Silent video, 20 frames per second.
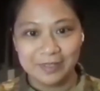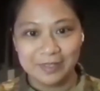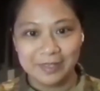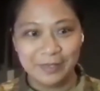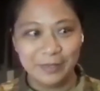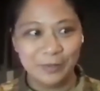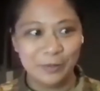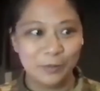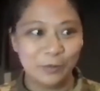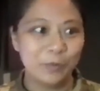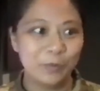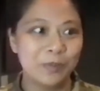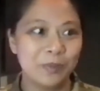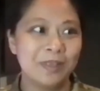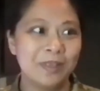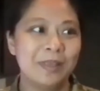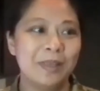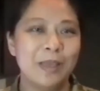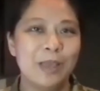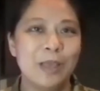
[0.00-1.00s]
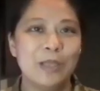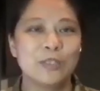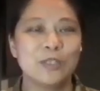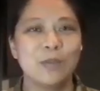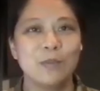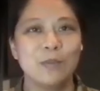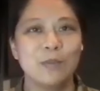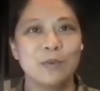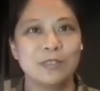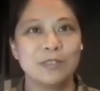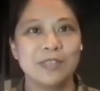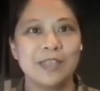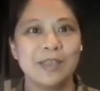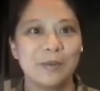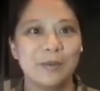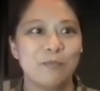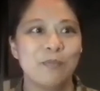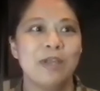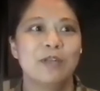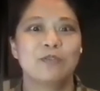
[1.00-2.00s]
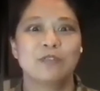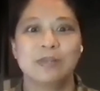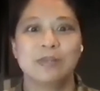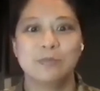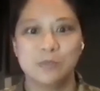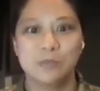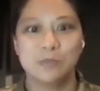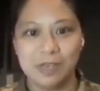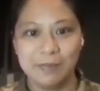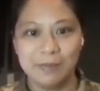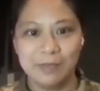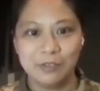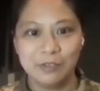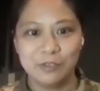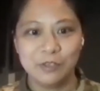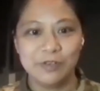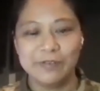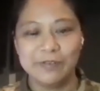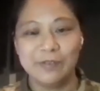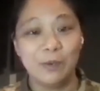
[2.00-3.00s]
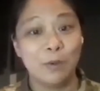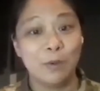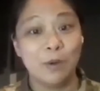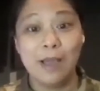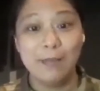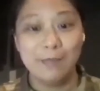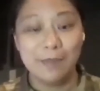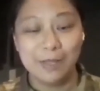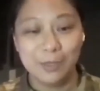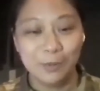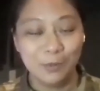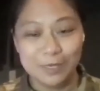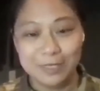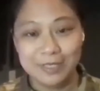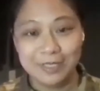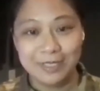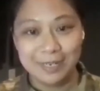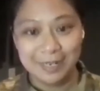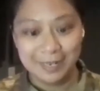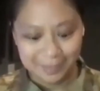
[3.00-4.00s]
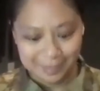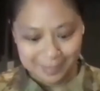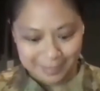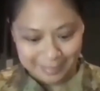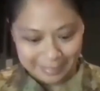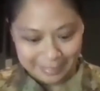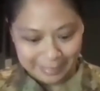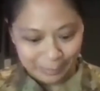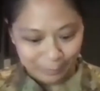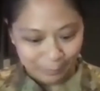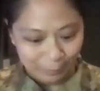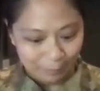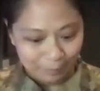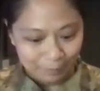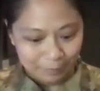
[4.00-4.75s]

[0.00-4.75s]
And it's almost like my dreams are coming true, even though I'm not the one sitting in the seat.